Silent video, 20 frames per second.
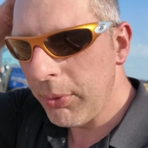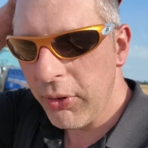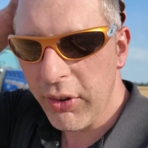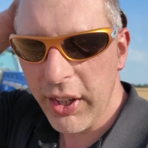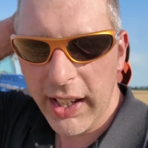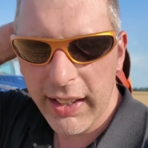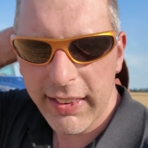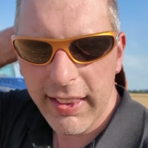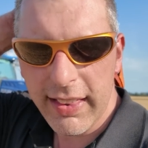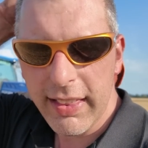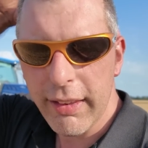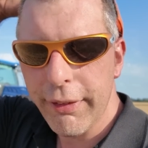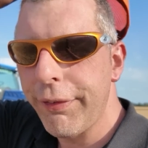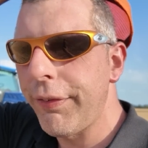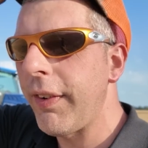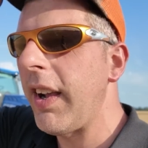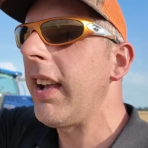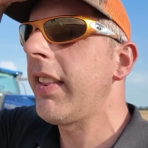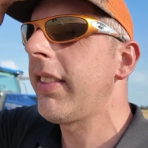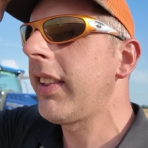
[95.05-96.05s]
6th into
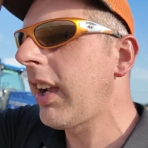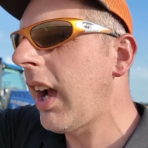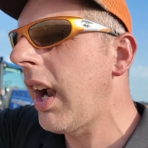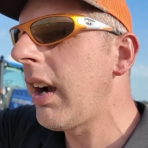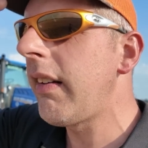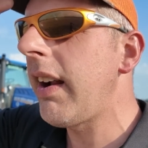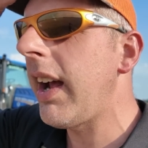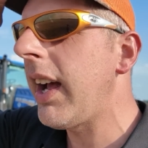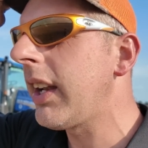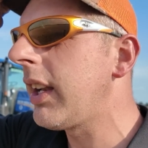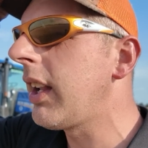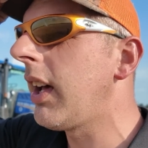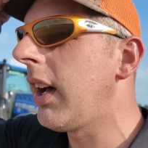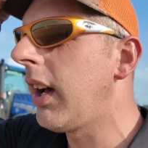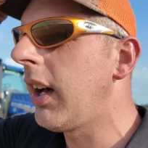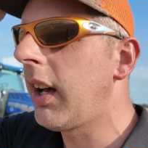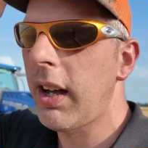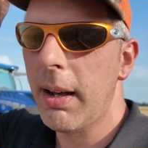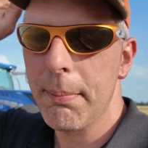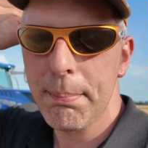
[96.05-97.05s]
5th to go around
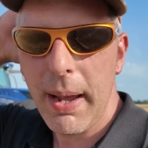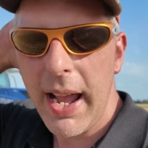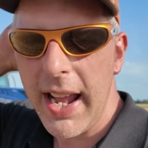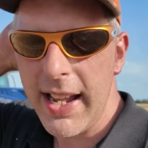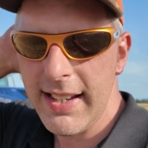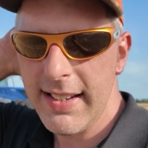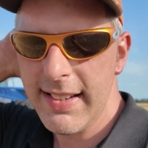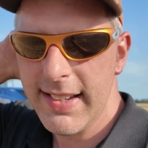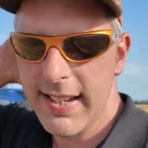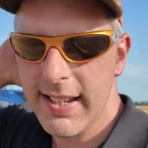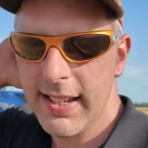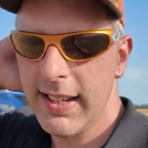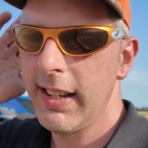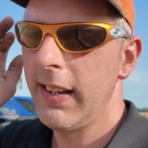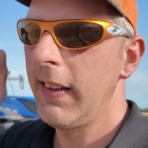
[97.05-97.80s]
a bend.